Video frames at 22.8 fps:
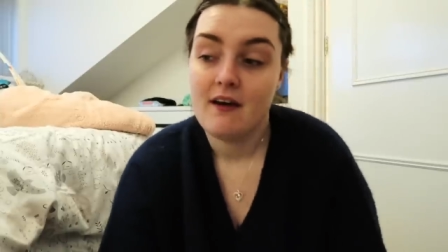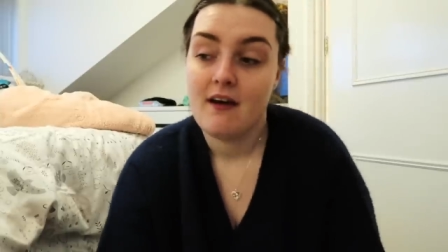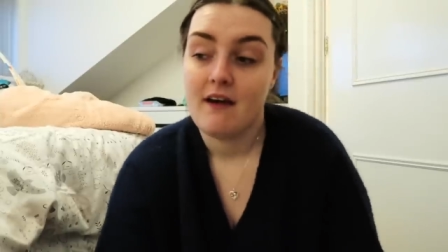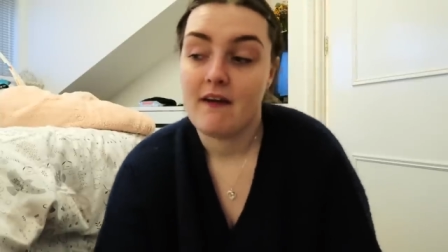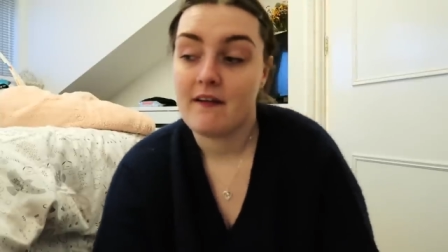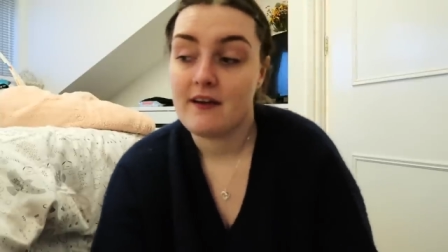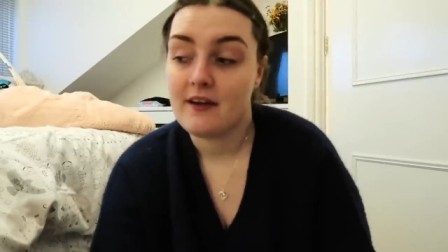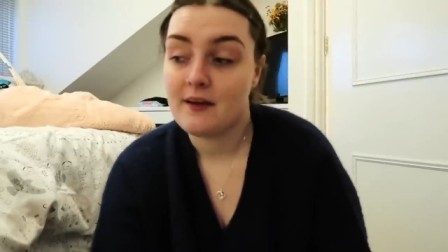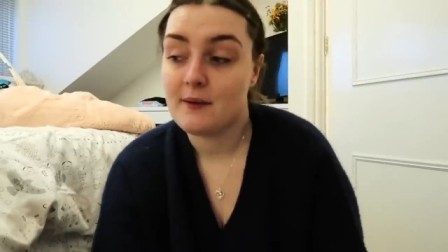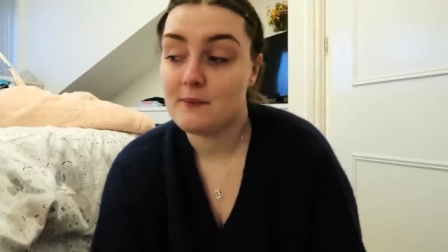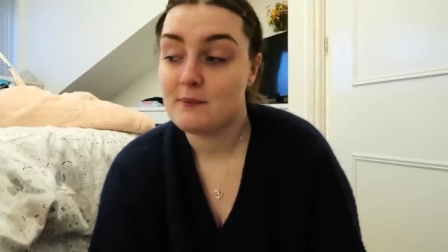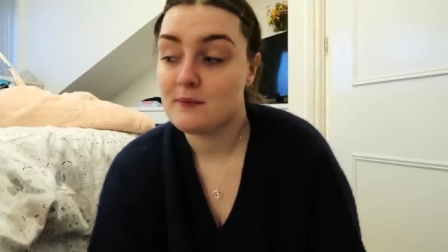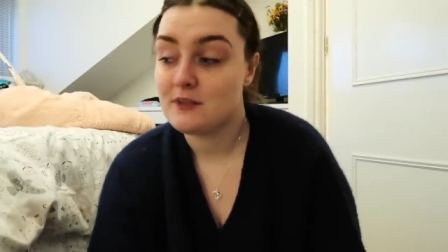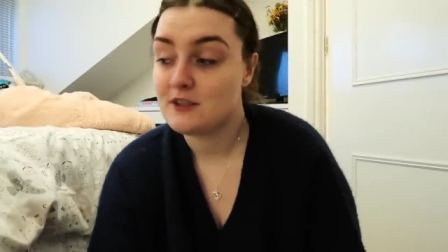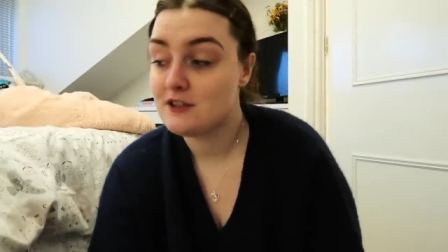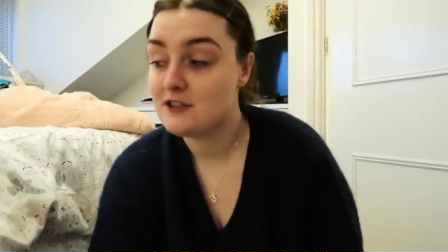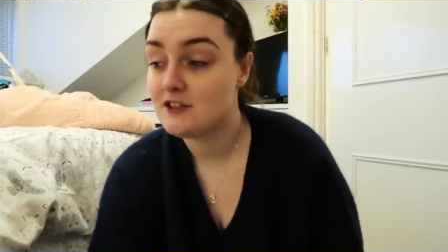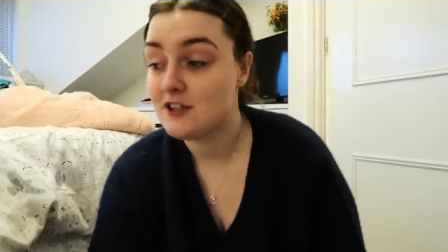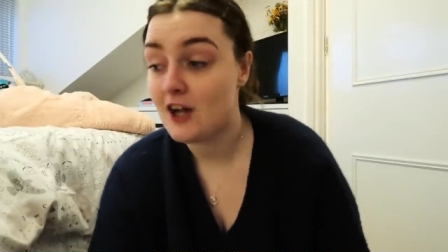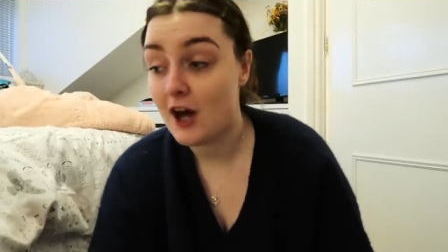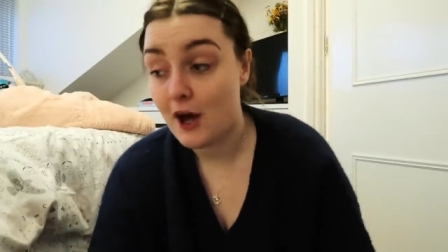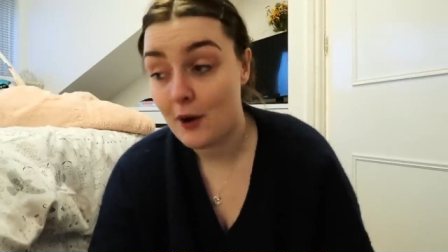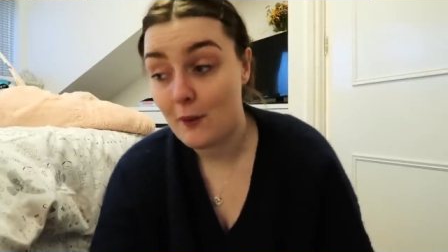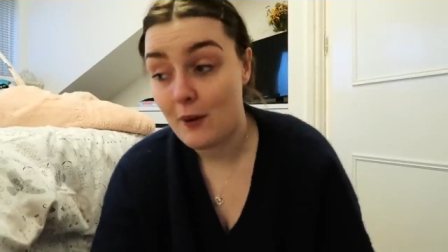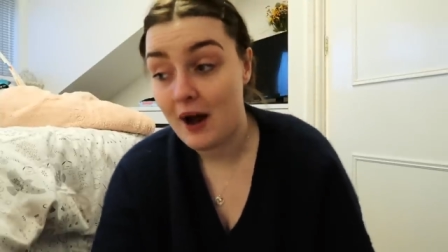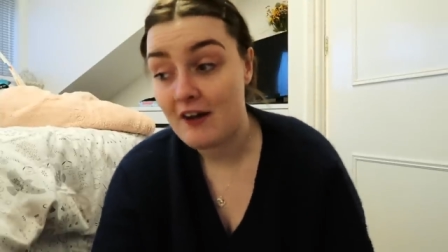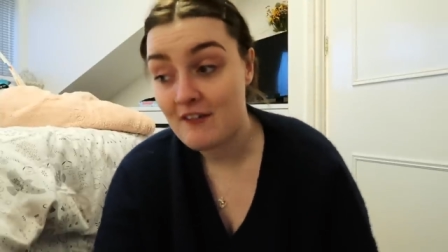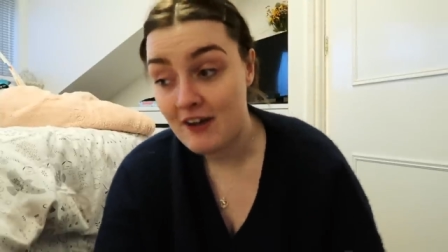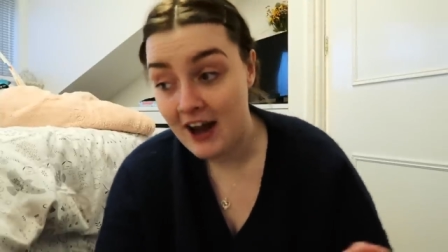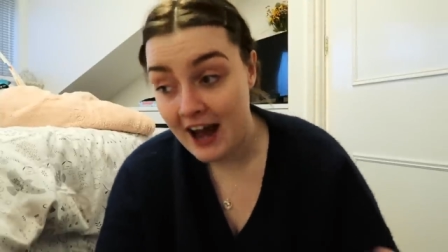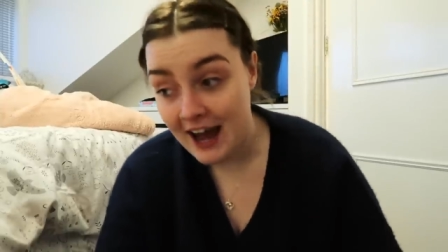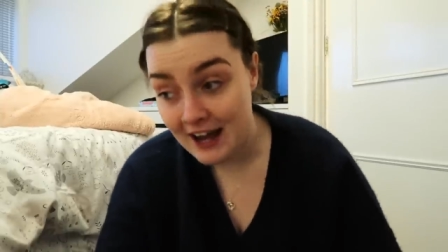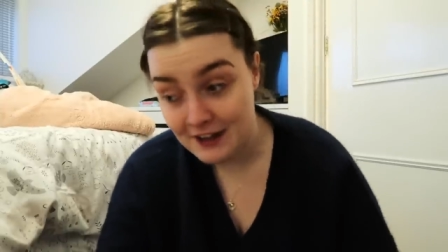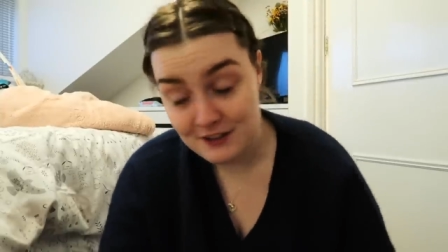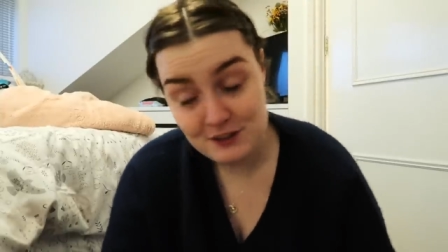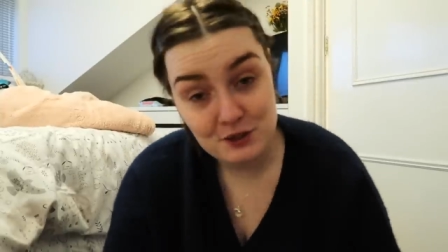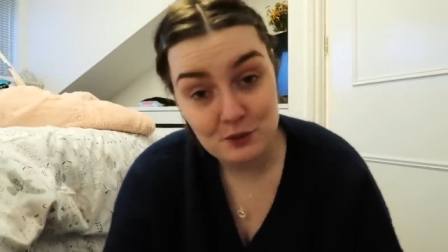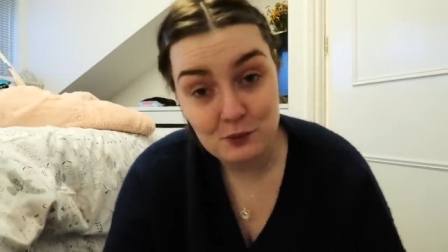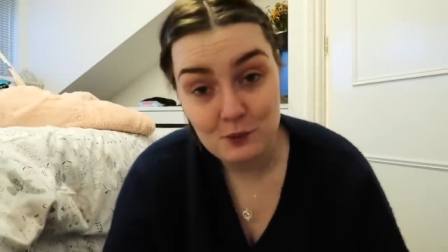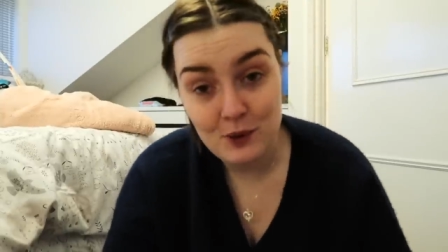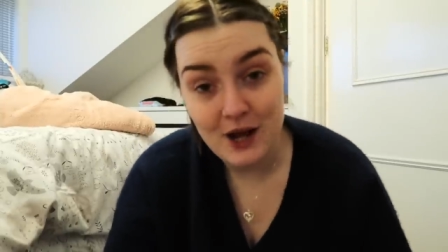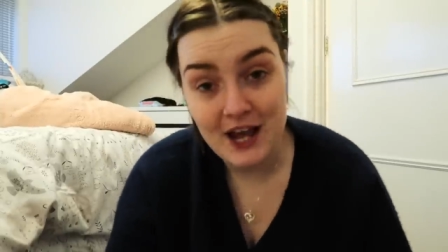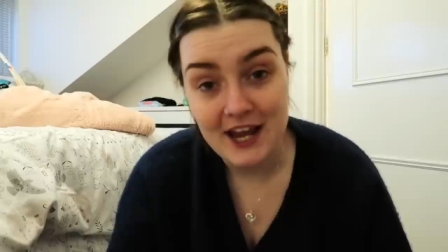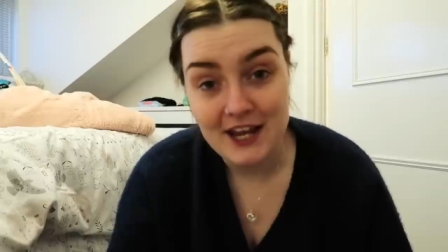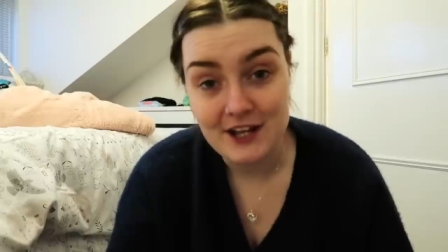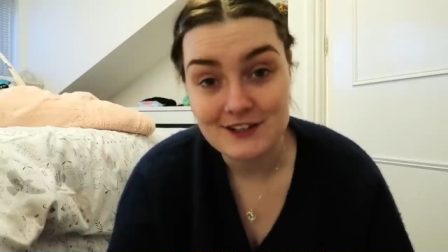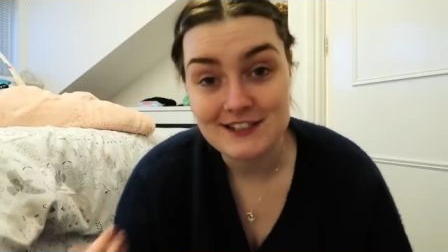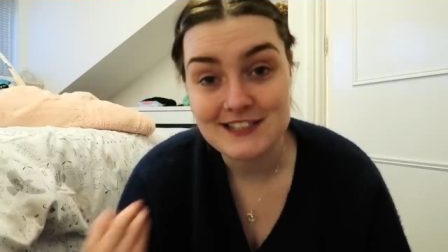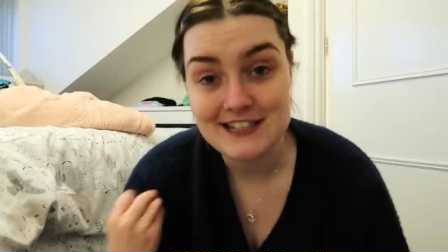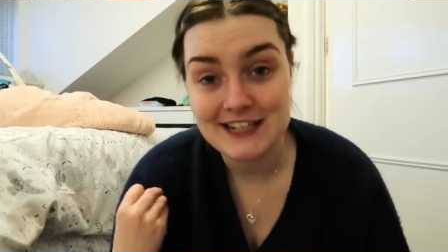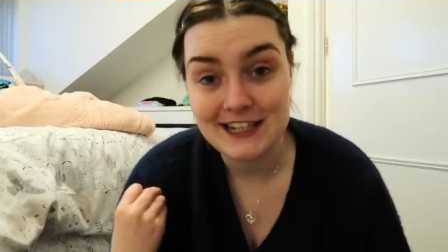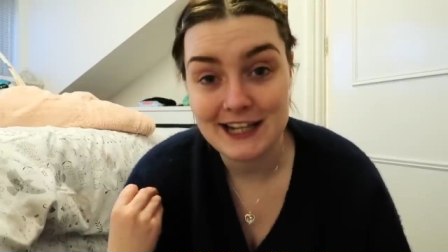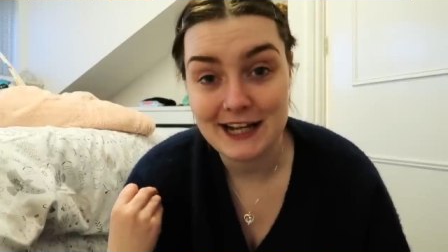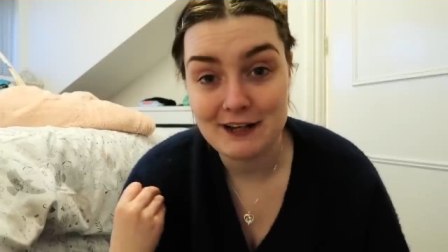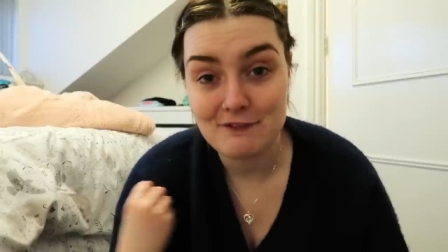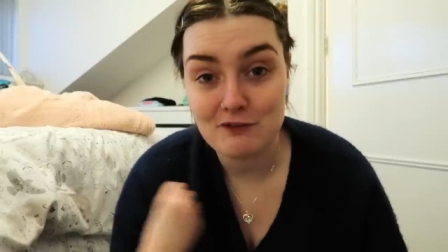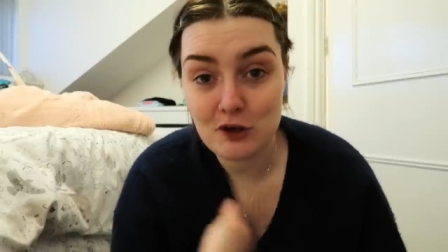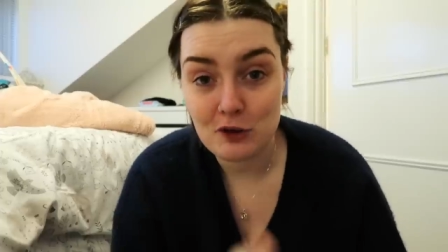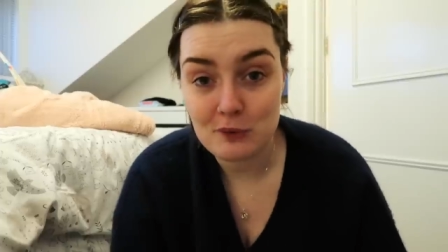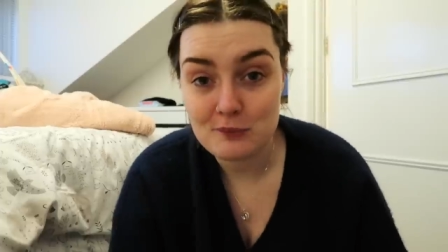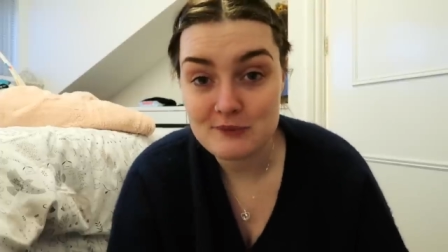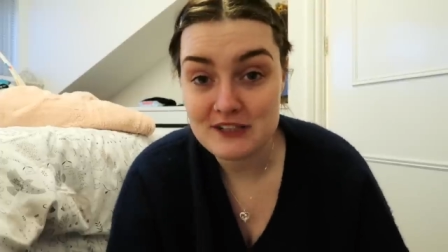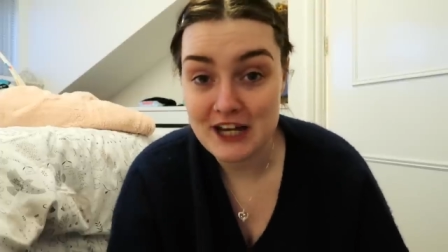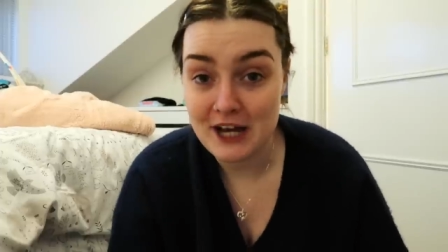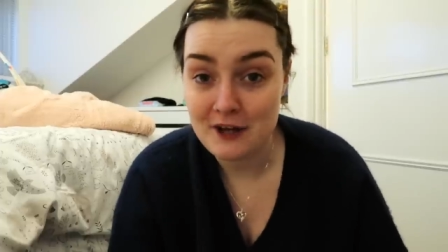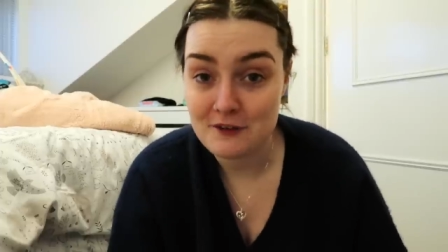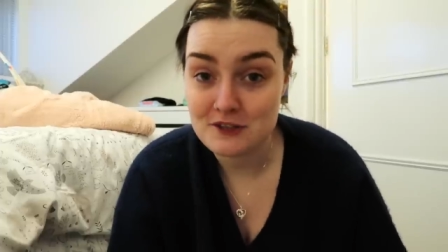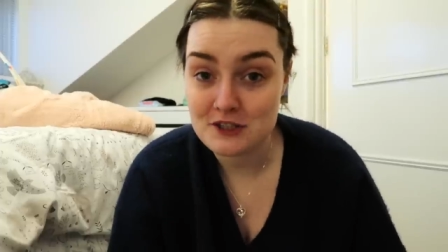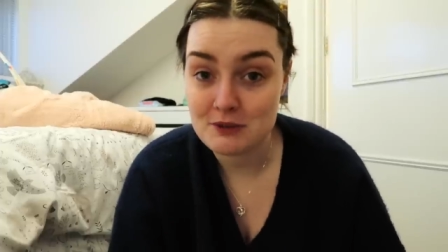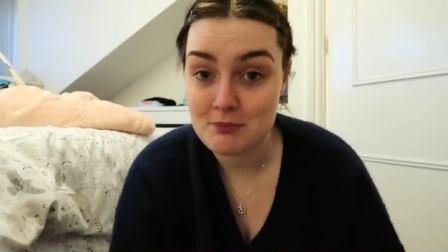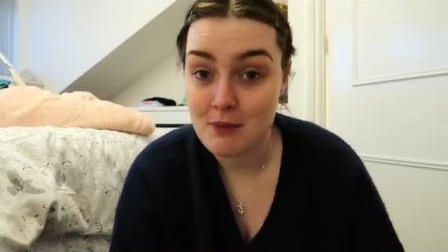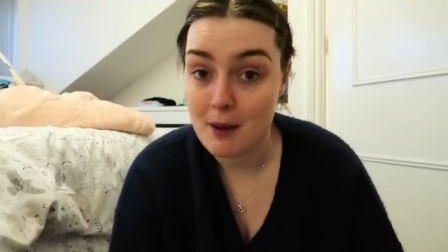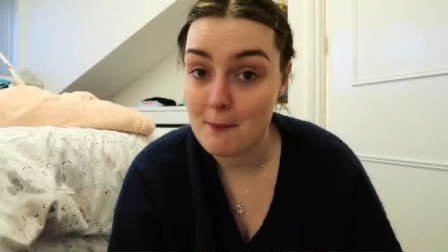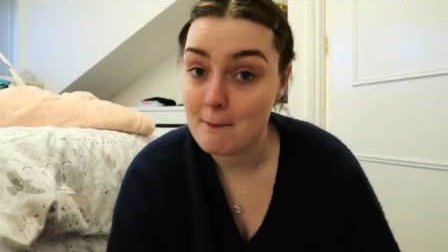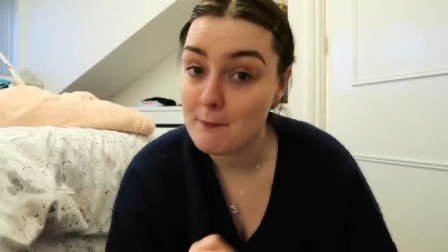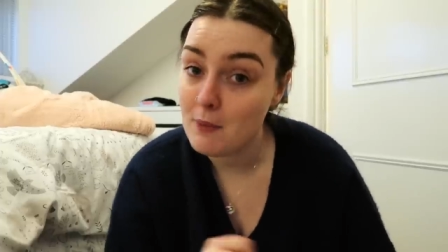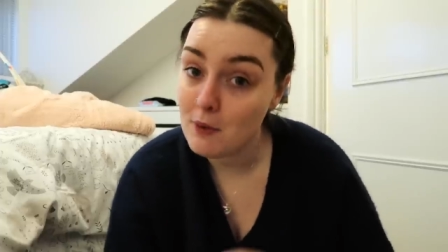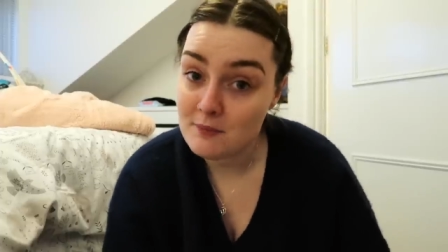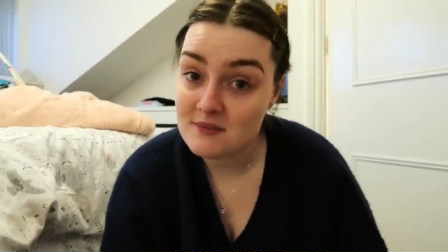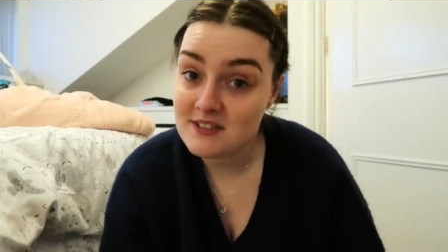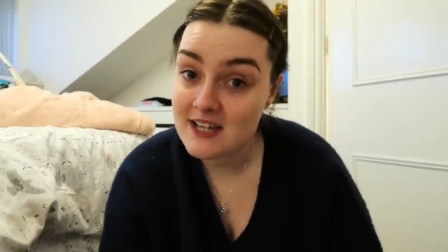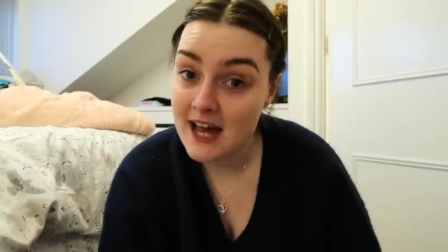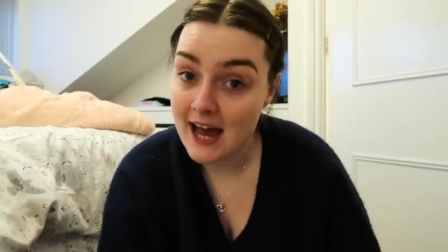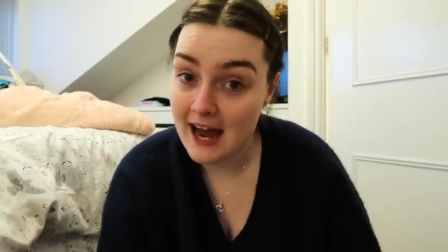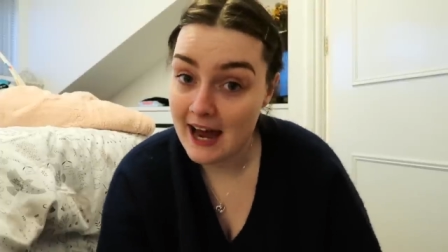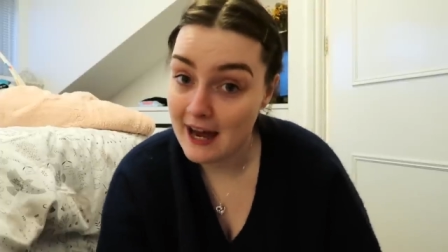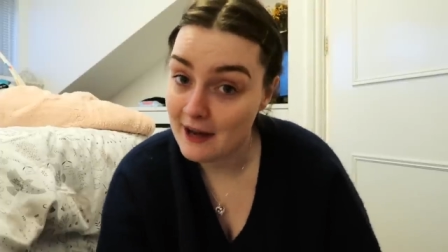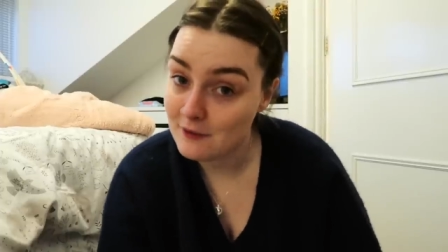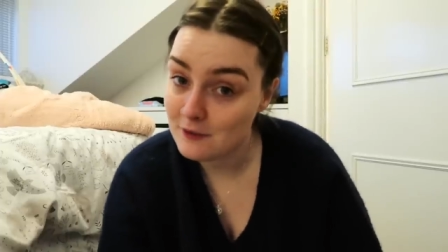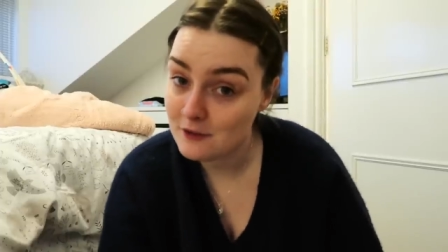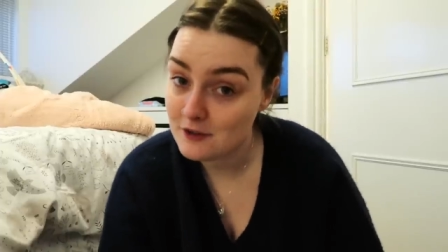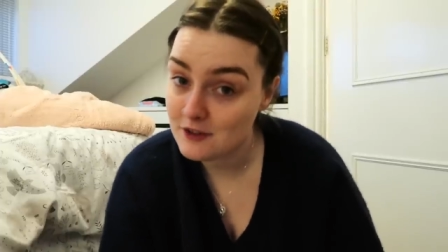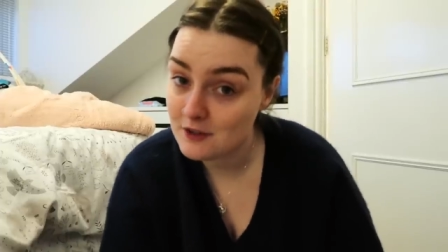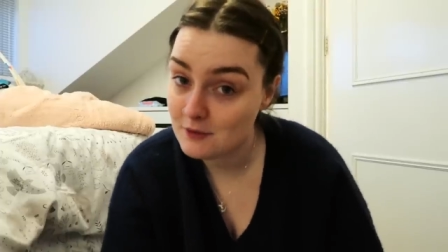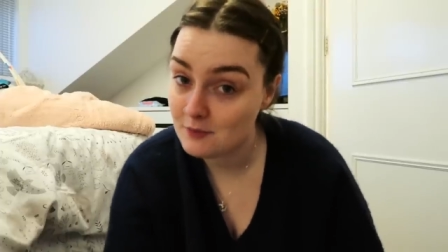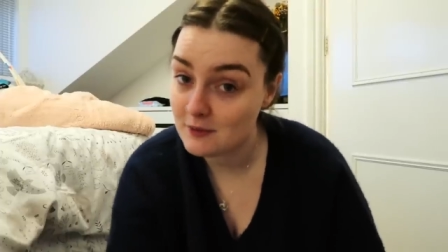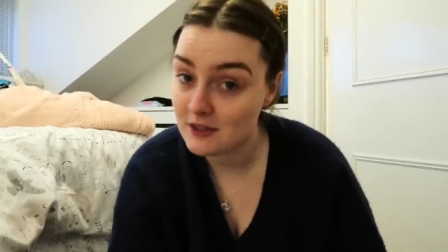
Um, so I've had to wait until I've come down to my mum's house,